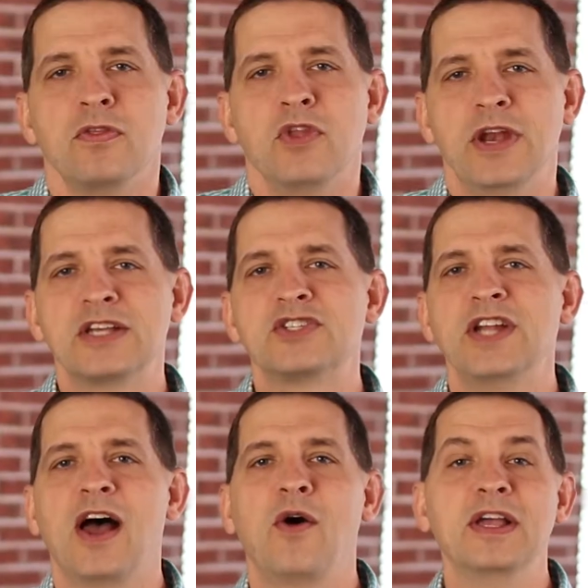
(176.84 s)
The next
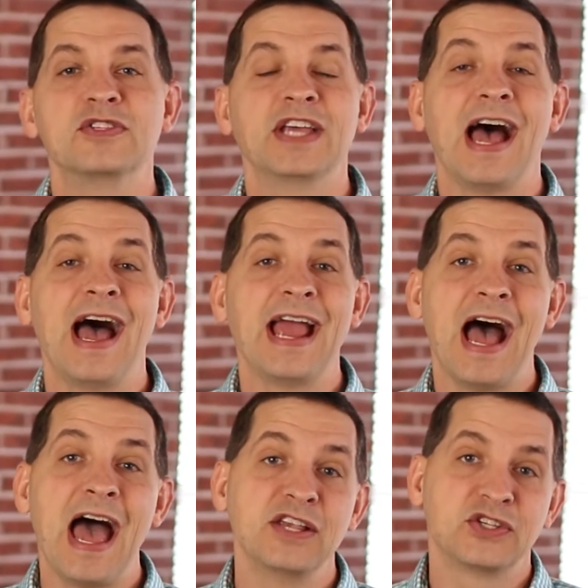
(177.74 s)
style is the high
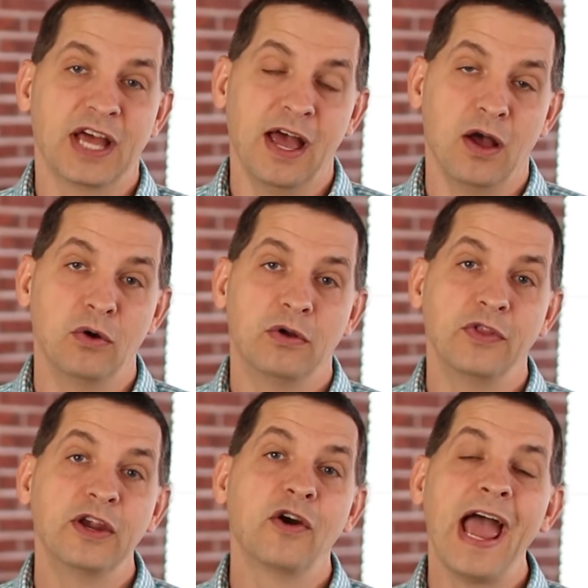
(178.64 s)
I style.
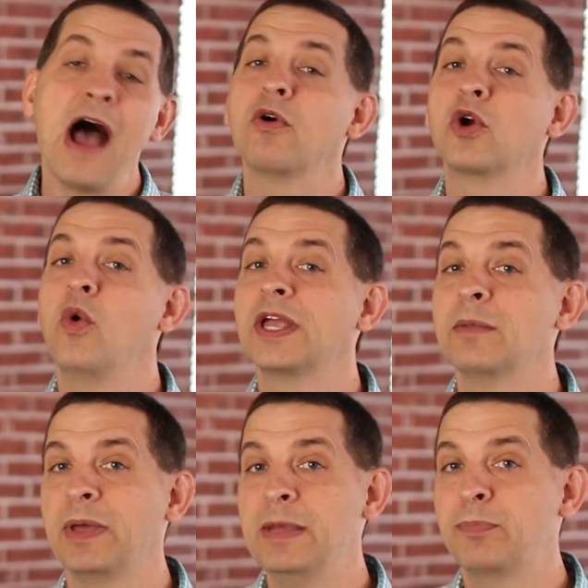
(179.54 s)
They are outgoing and
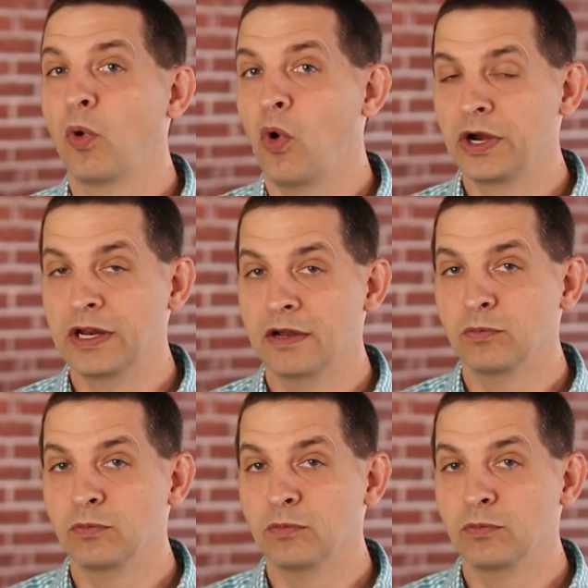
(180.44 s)
people-oriented.